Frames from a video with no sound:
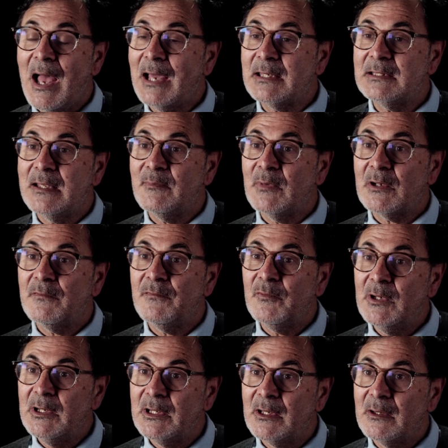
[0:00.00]
academic
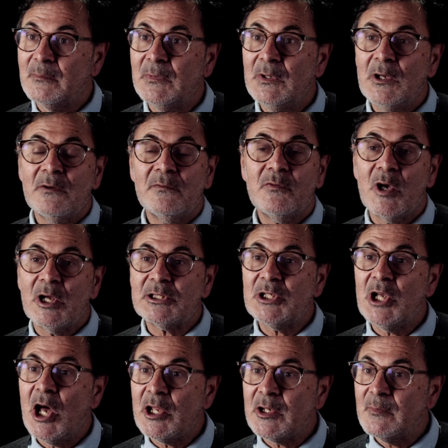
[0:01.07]
freedom, for
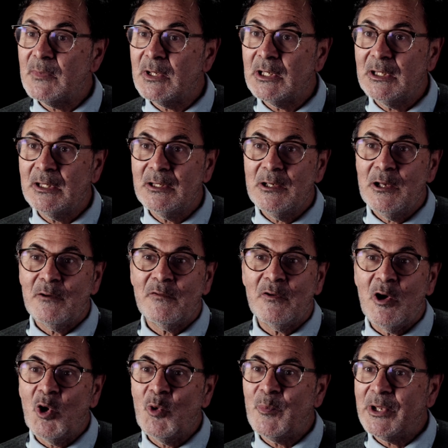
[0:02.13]
autonomy,
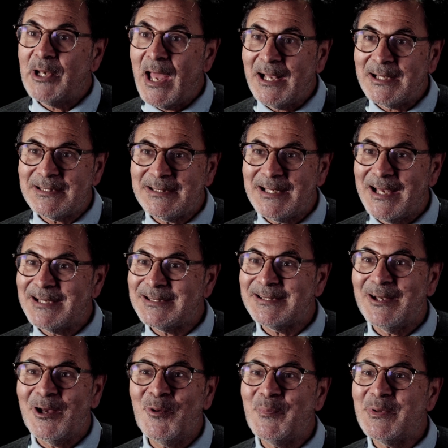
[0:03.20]
for open access,
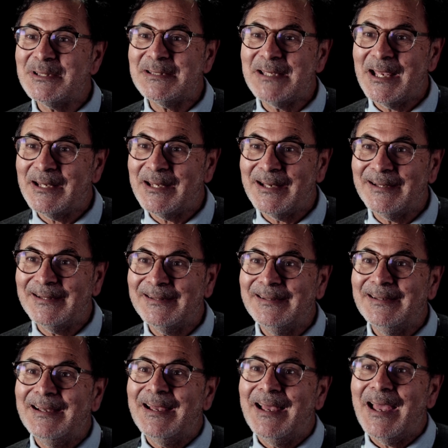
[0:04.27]
open data,
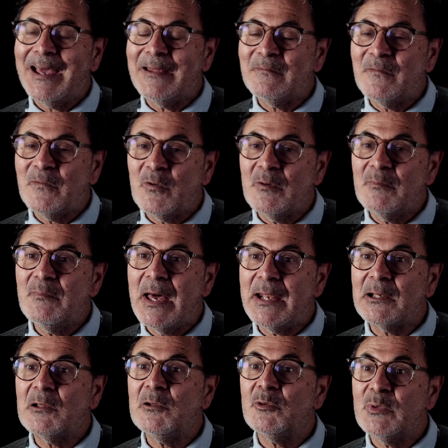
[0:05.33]
and for
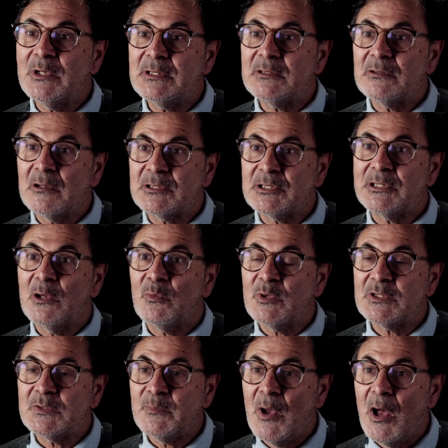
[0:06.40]
medical research that
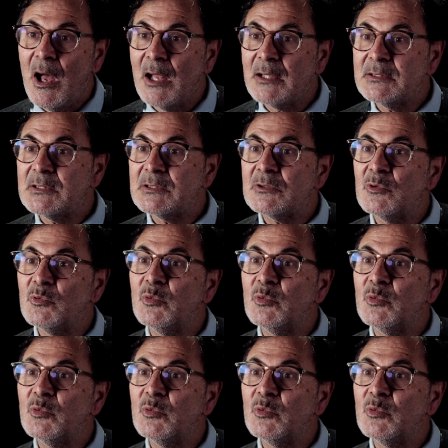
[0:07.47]
responds to